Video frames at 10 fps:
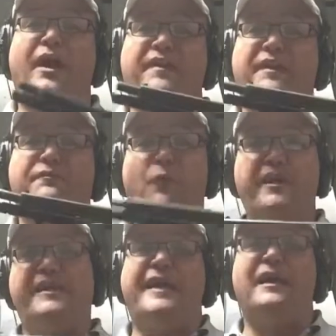why the
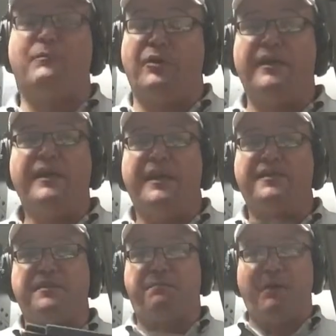40 caliber
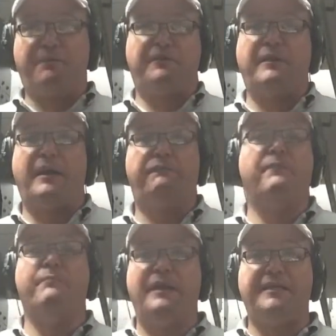is the perfect round
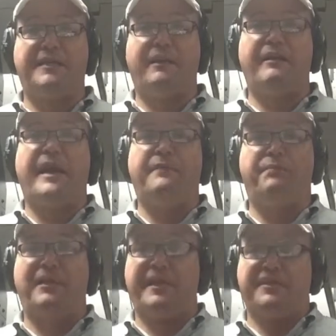for military and
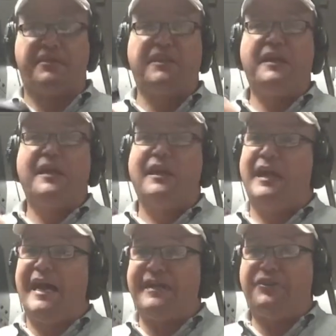police.
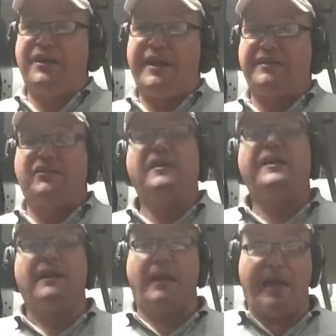A lot of shots,
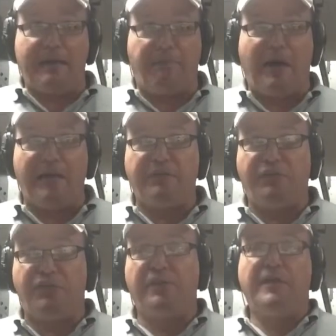a lot of
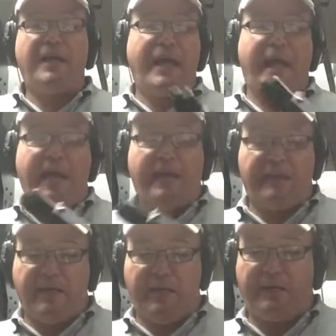punch, and
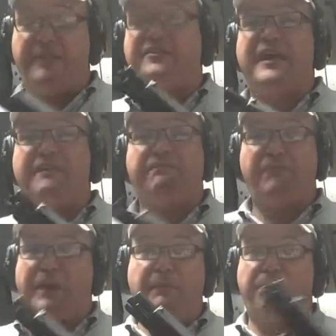it's not
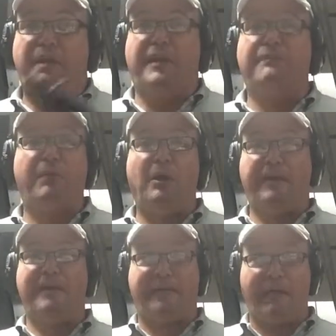big and bulky
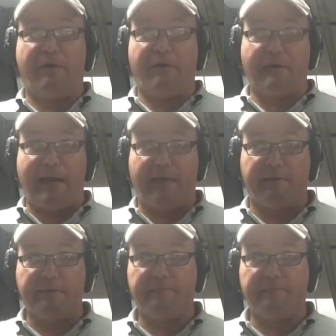to carry around.